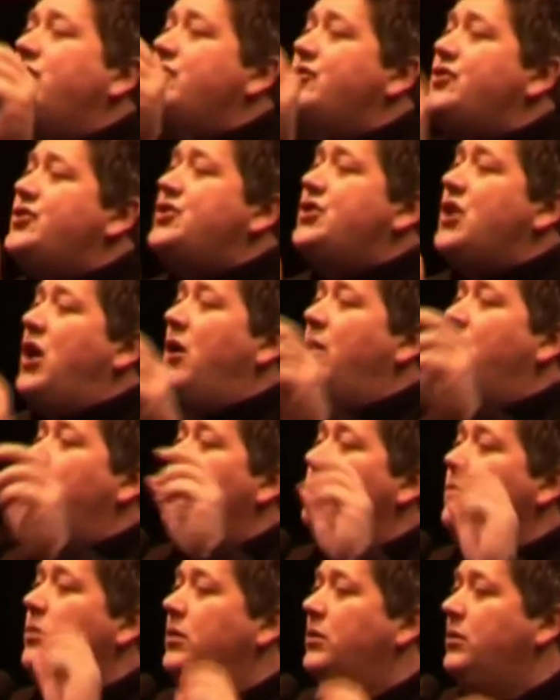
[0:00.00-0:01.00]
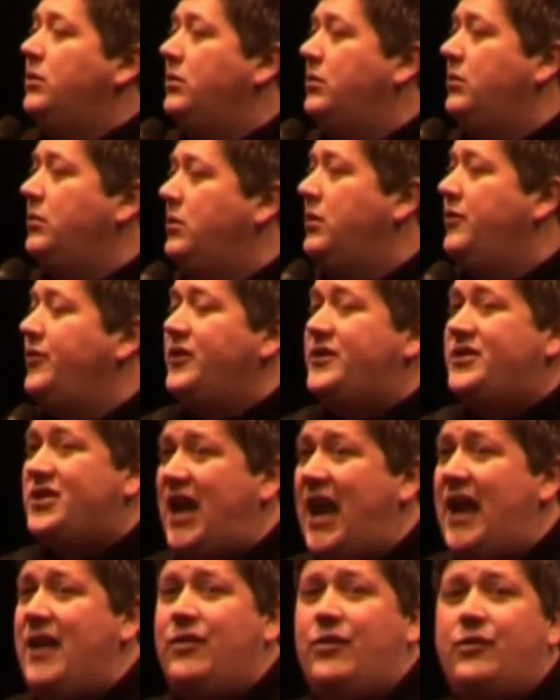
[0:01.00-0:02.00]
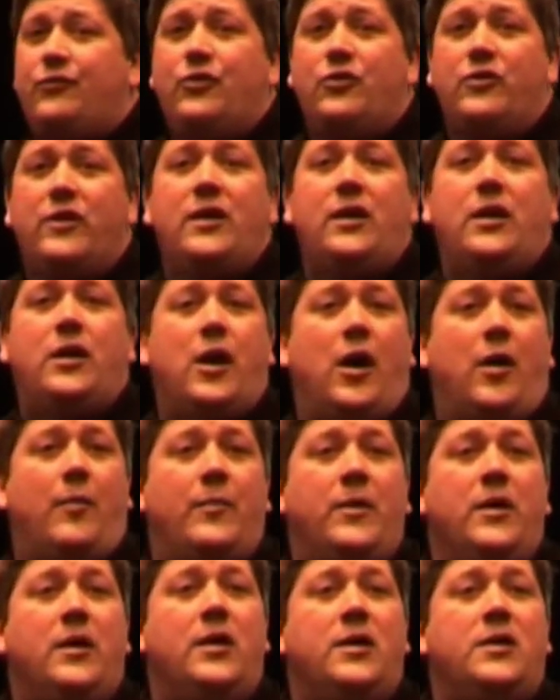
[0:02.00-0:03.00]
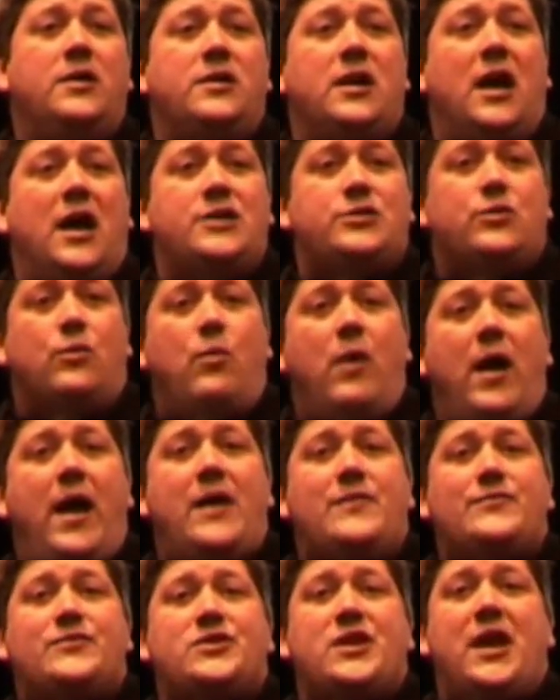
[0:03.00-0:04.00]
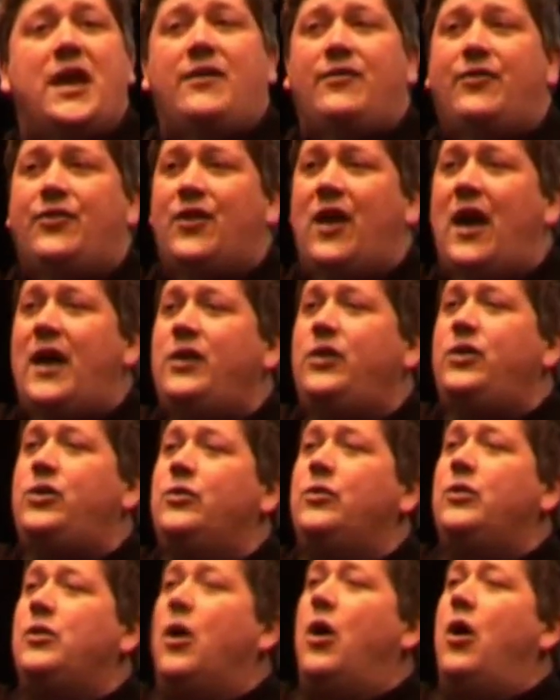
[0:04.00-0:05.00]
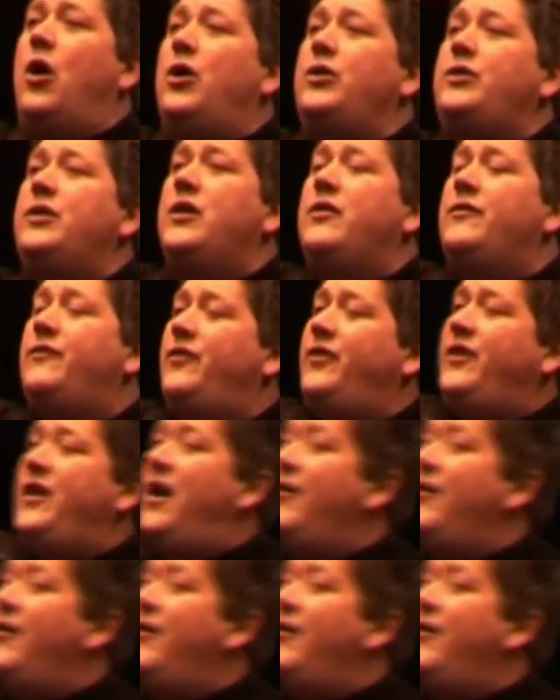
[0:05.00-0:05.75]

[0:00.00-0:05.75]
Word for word: and sow, the tenth of your income, as a way of saying thank you, God, for the